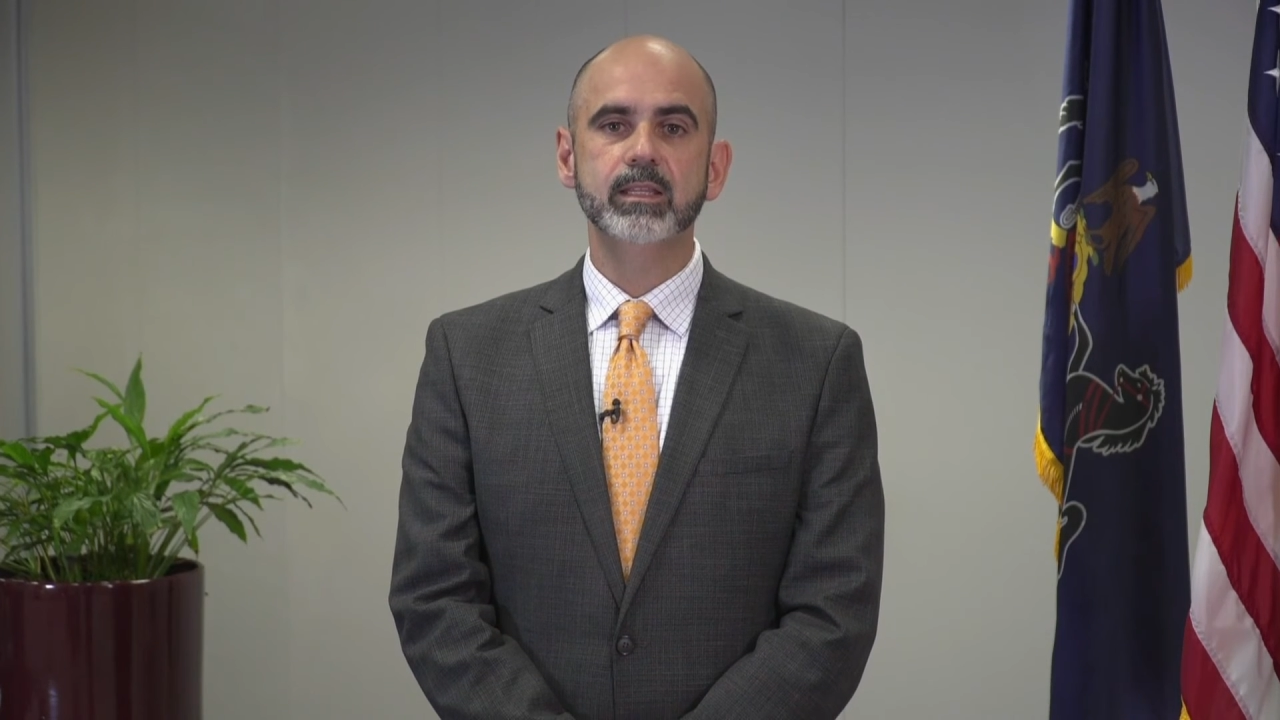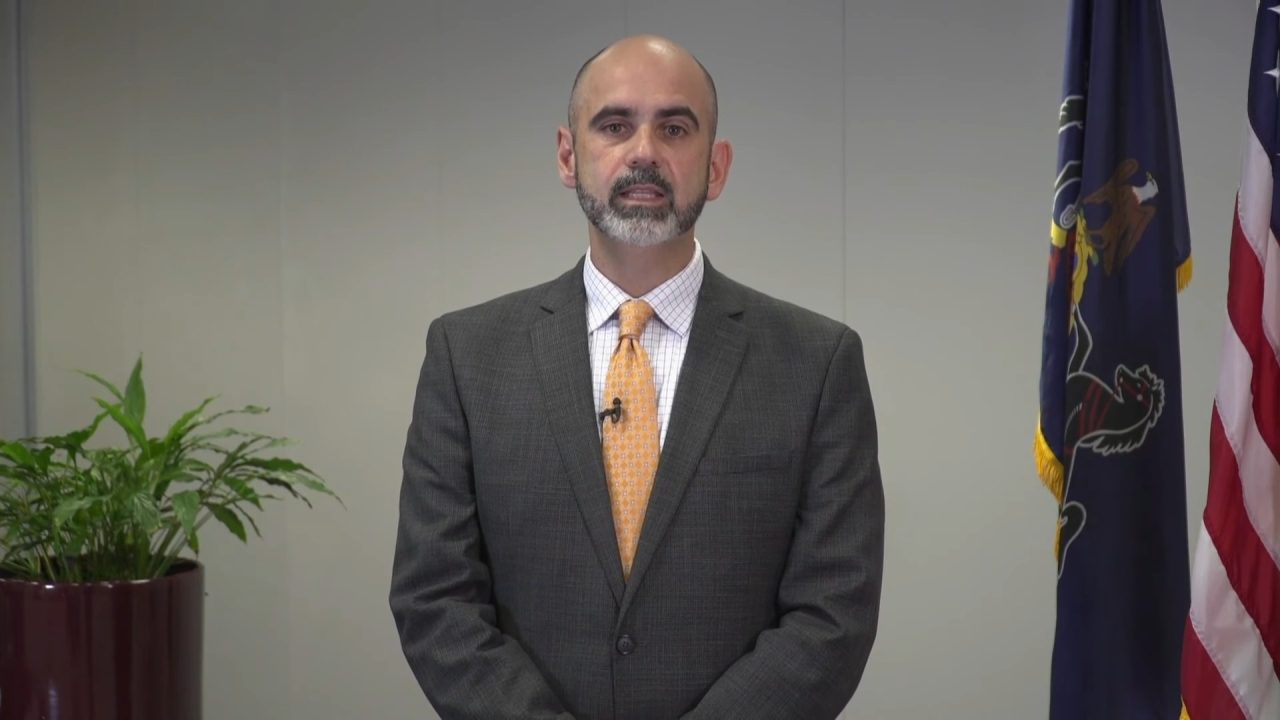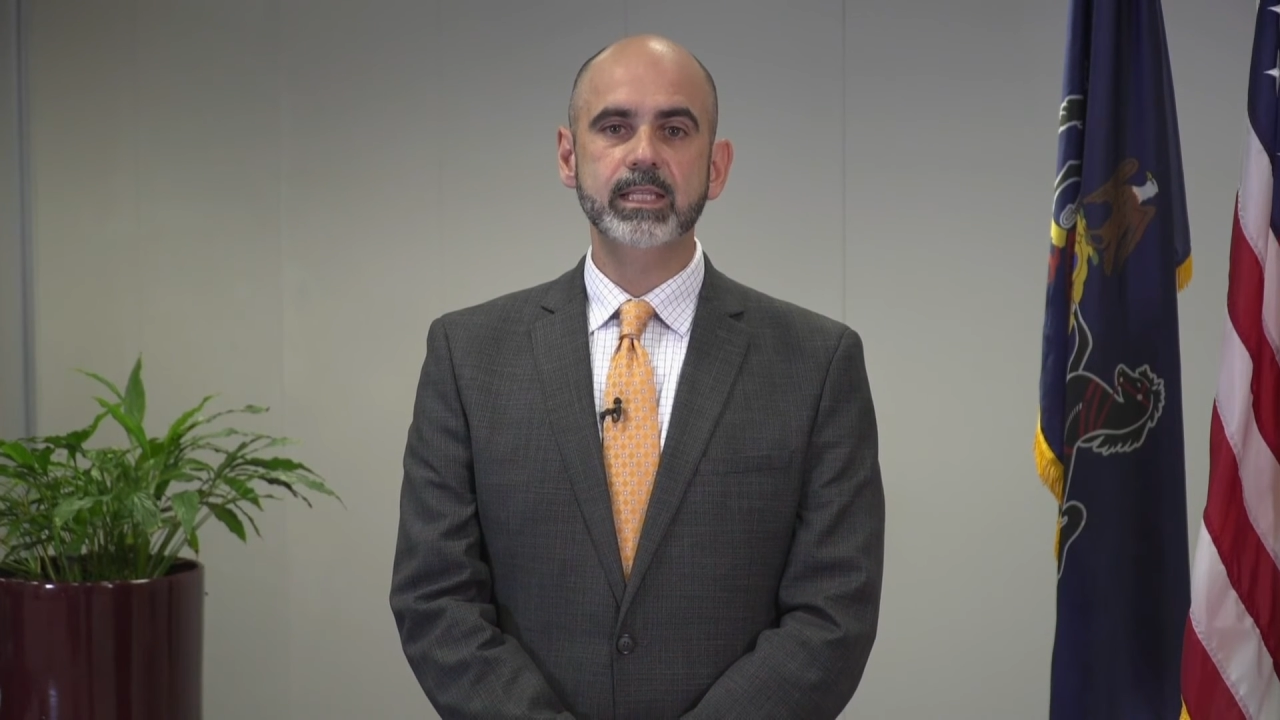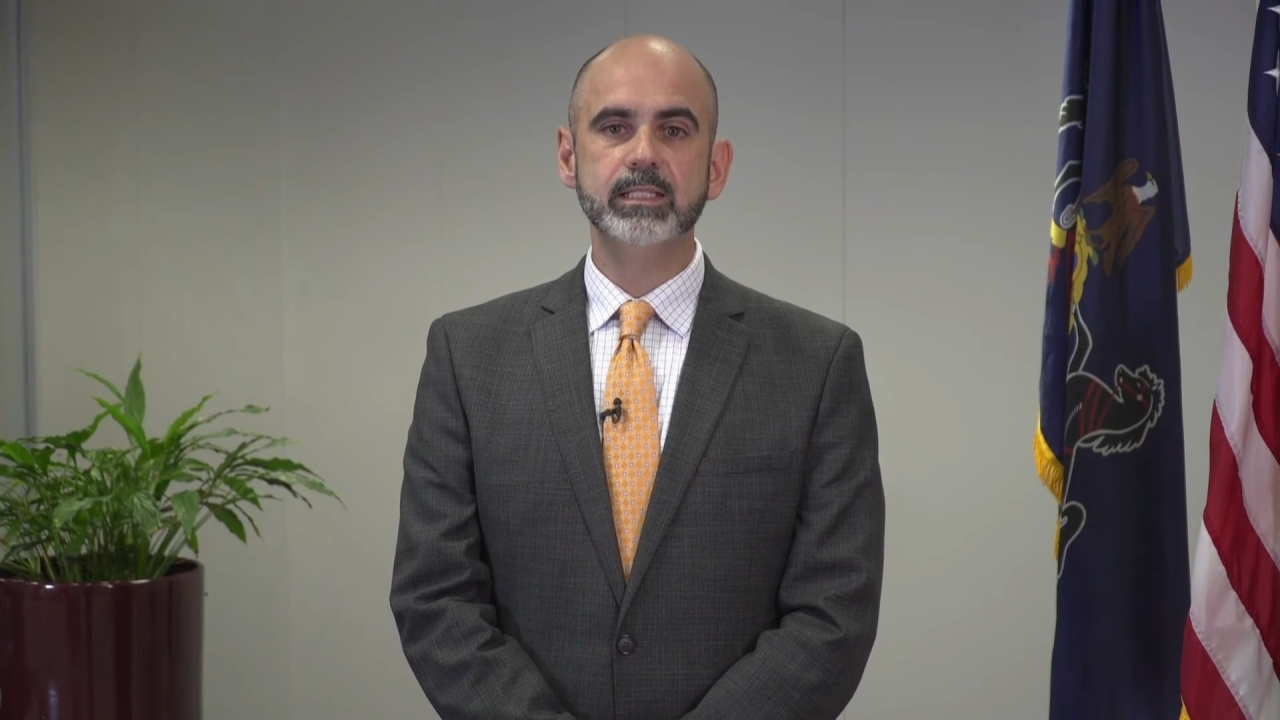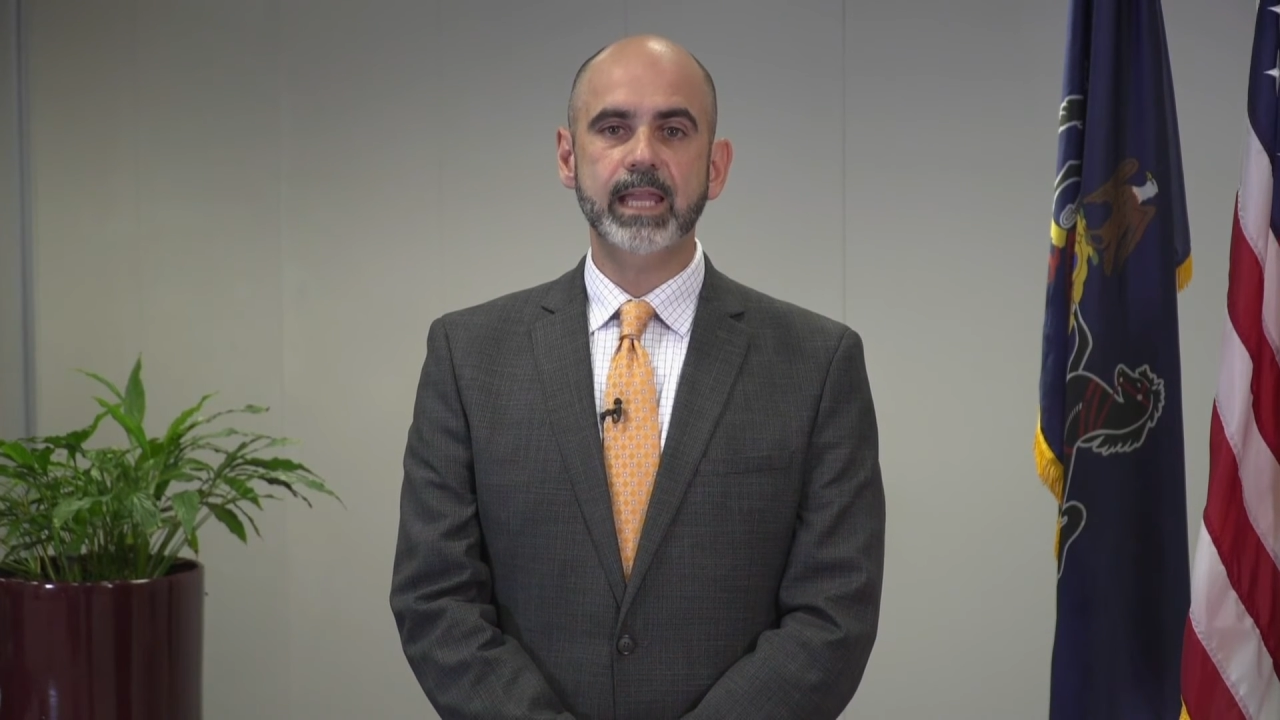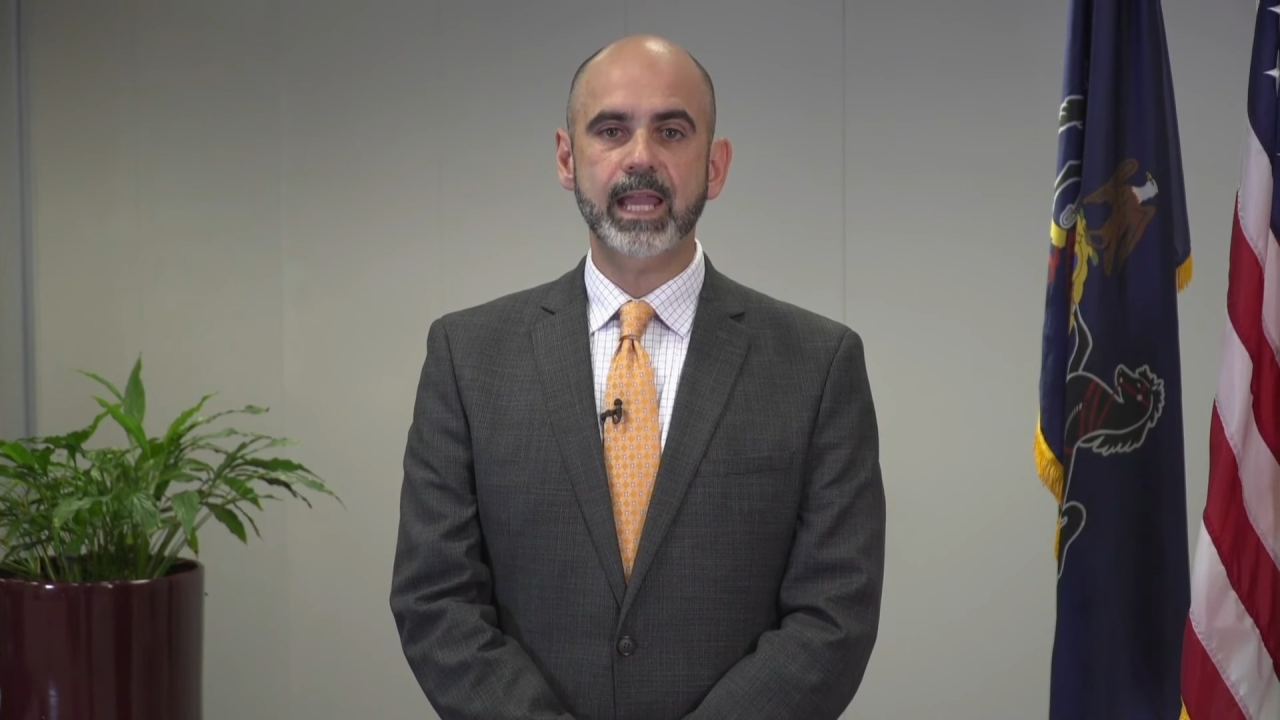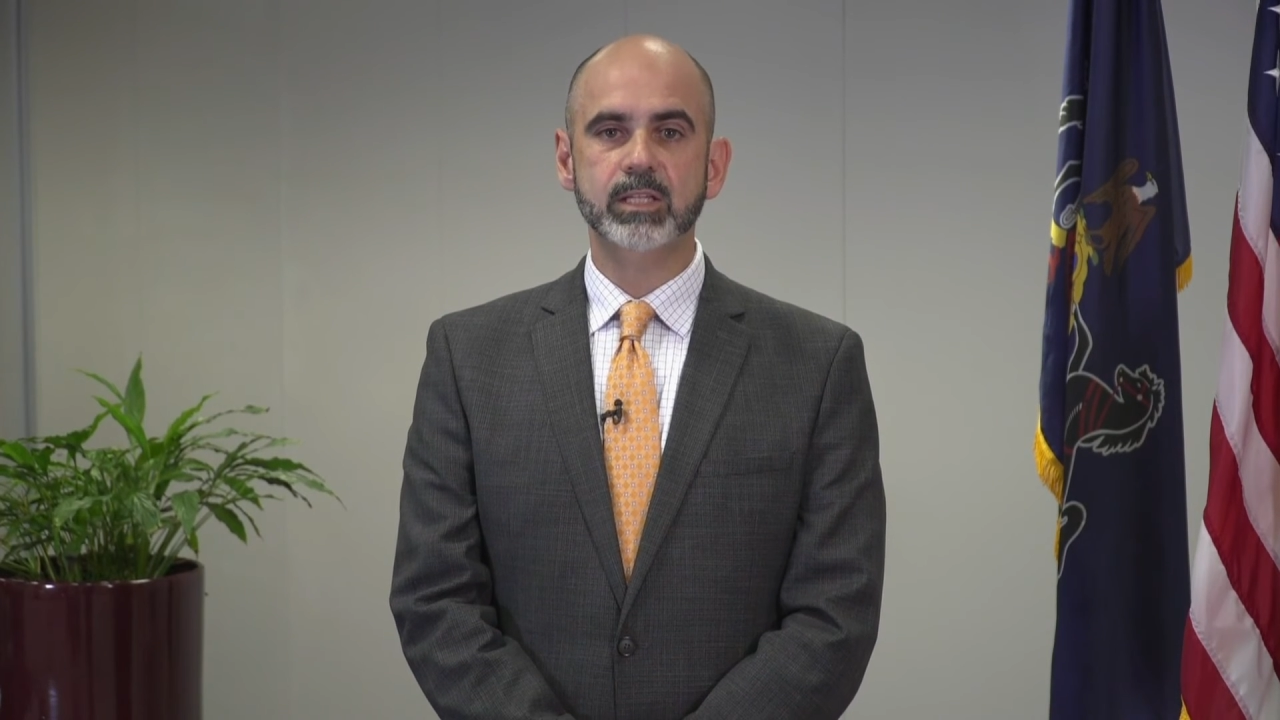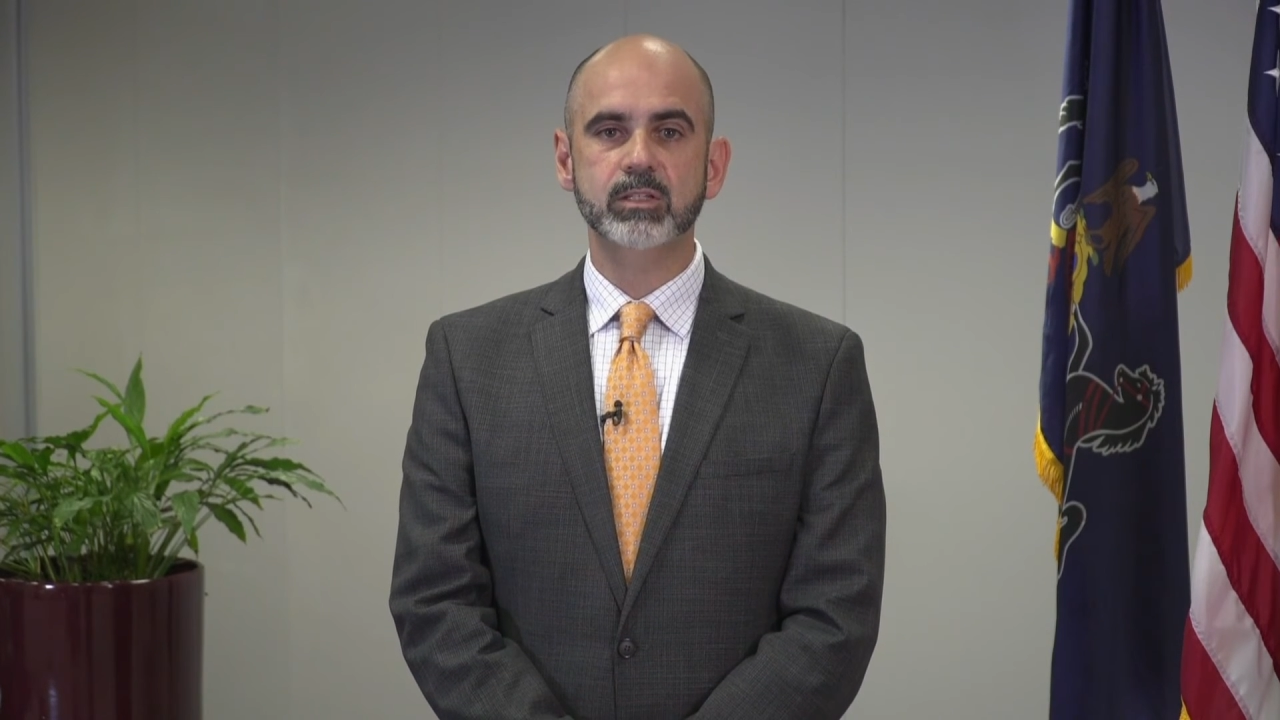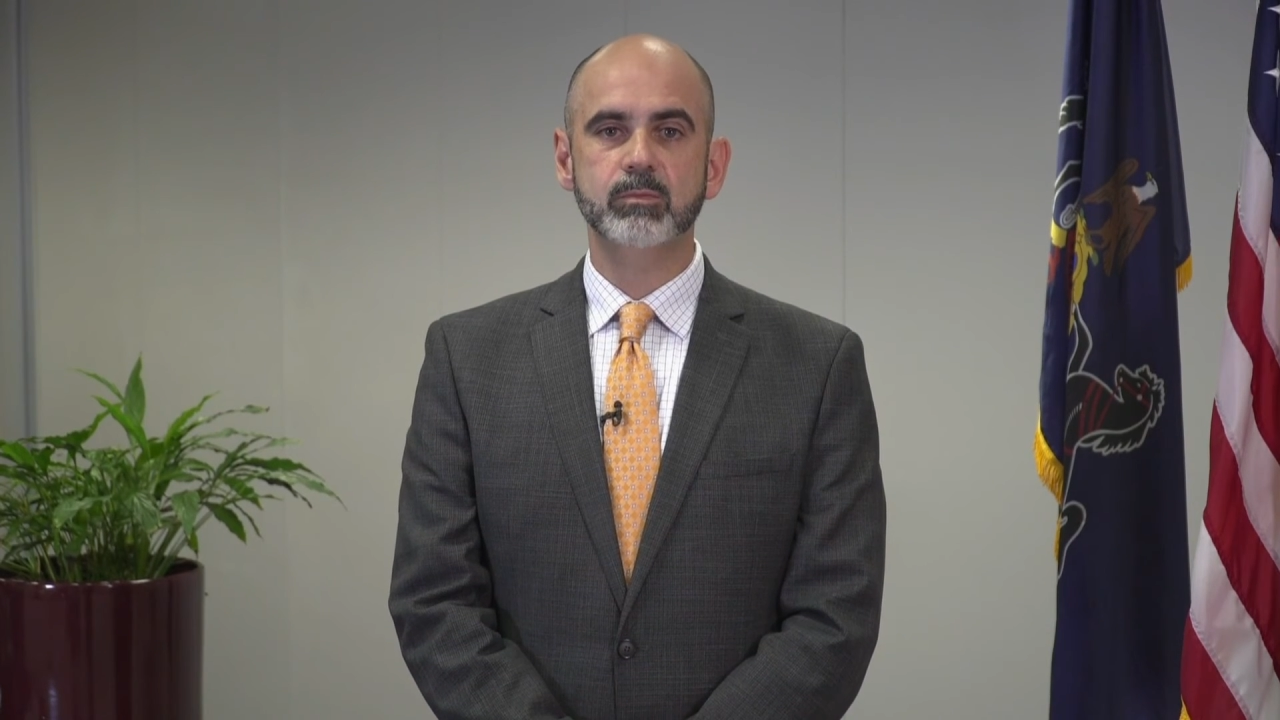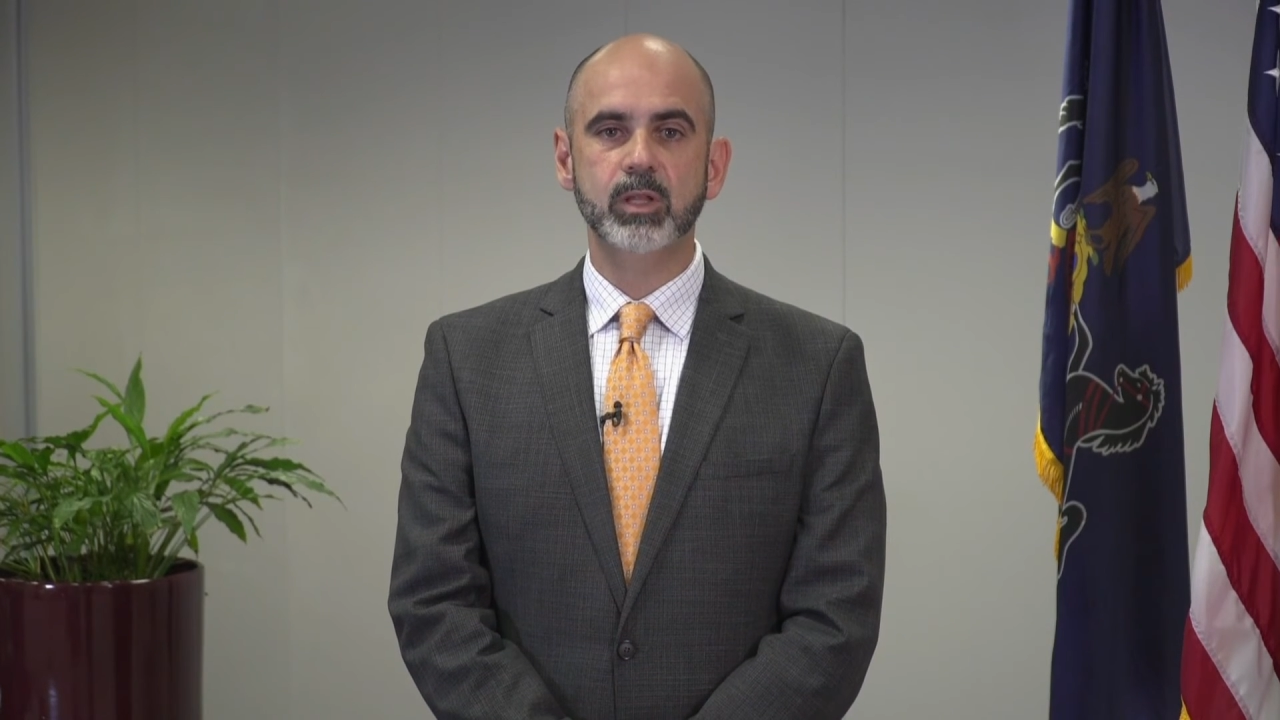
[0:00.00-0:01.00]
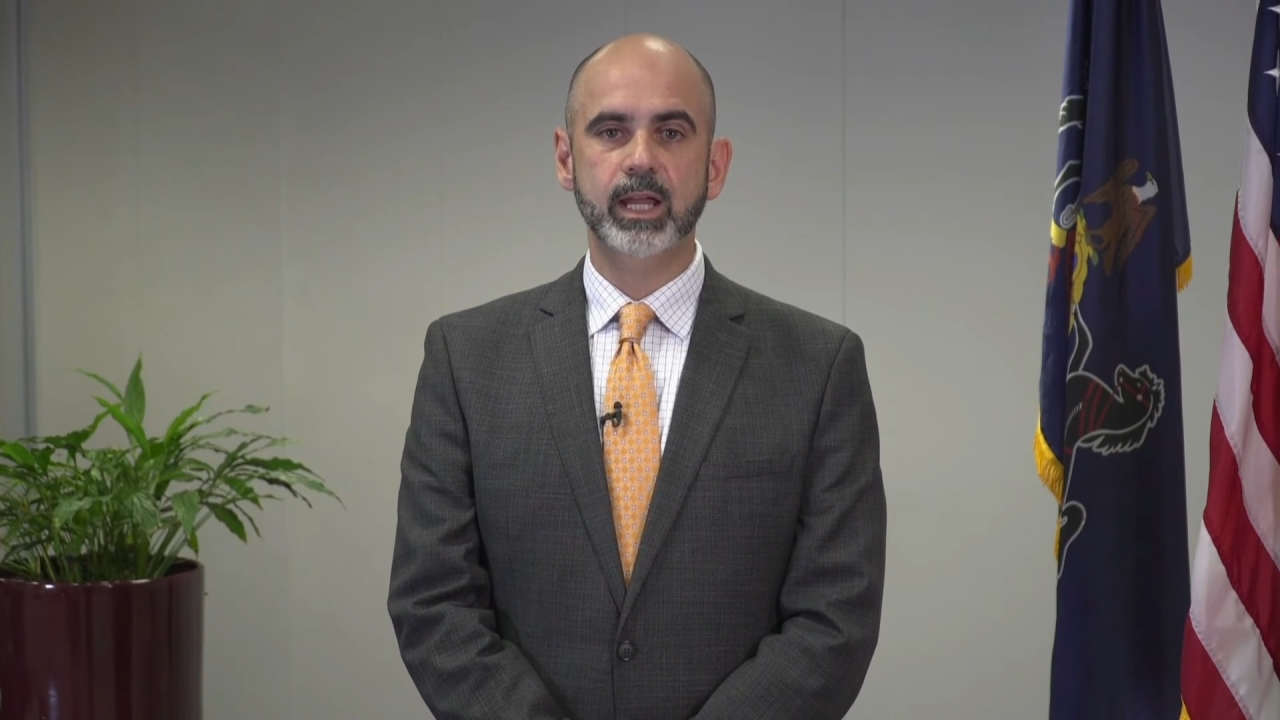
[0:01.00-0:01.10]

these actionable